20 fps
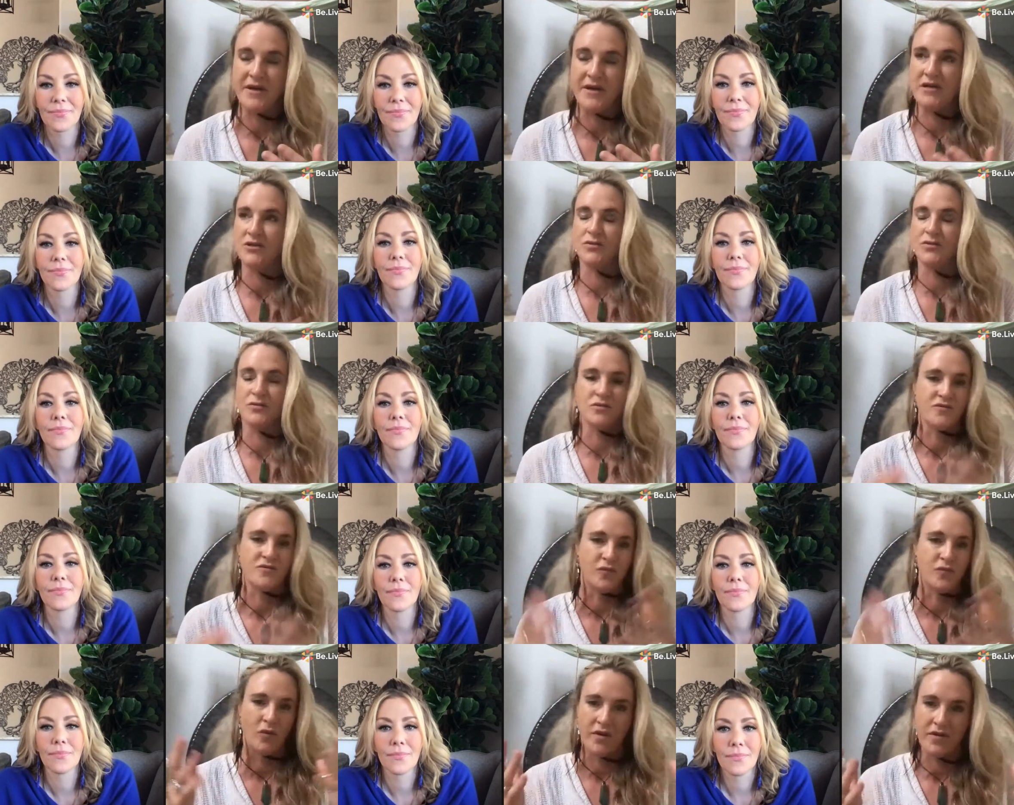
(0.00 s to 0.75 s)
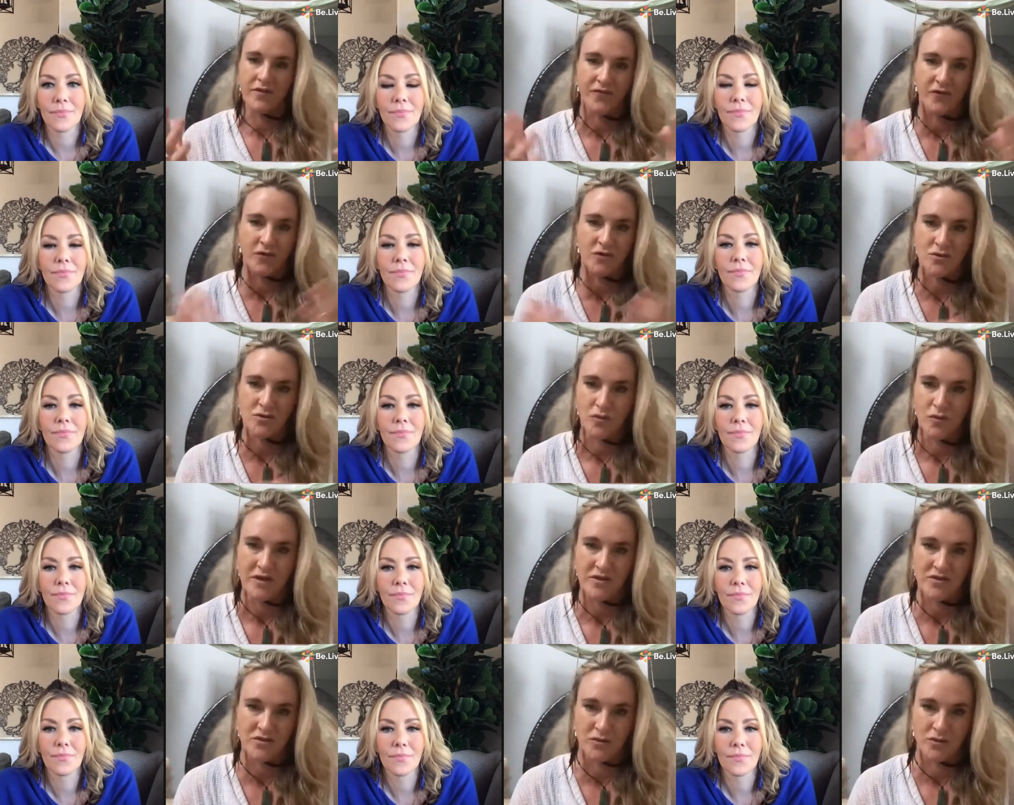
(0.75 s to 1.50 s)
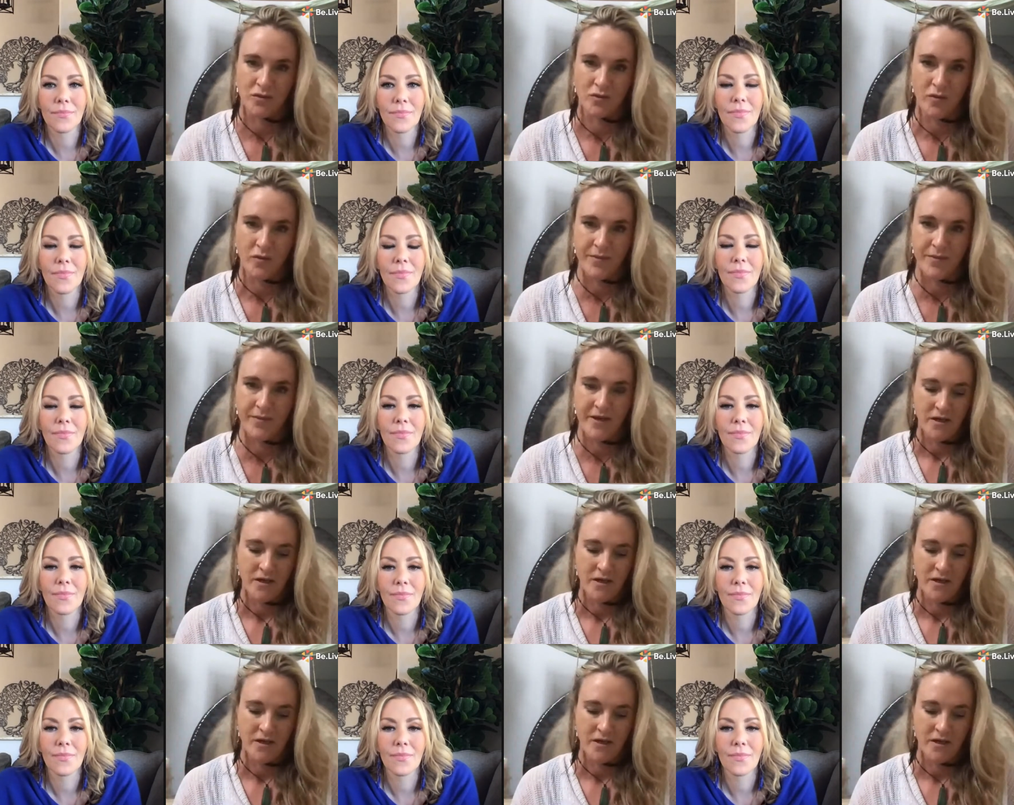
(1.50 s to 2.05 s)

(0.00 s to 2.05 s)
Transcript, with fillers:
Speaker 1: She was one of the first Western women,